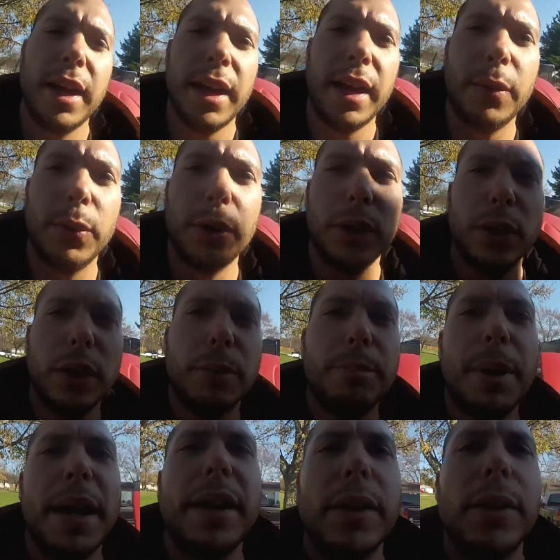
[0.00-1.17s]
it will look
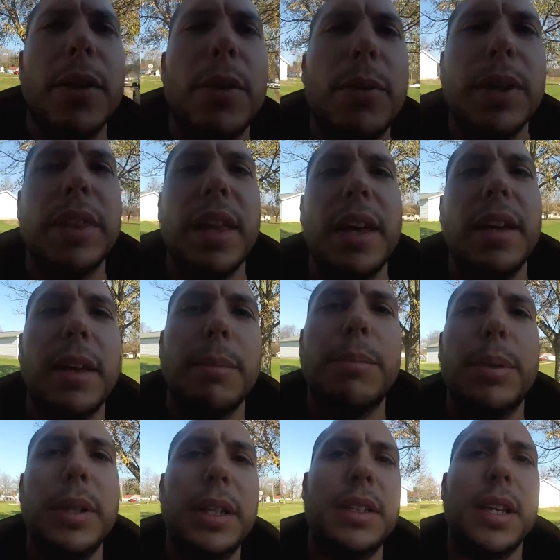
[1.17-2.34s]
better with a
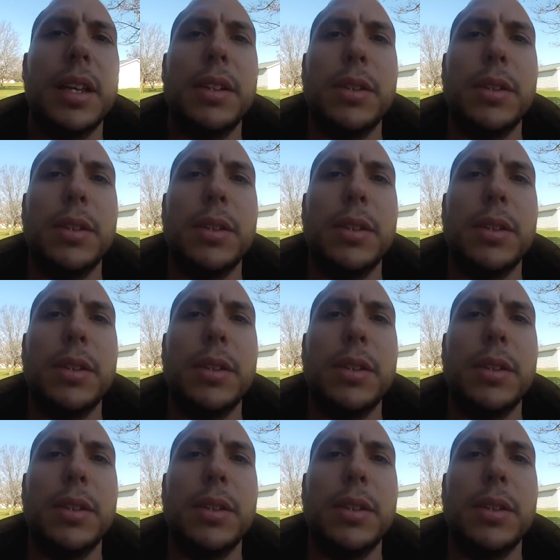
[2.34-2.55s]
complete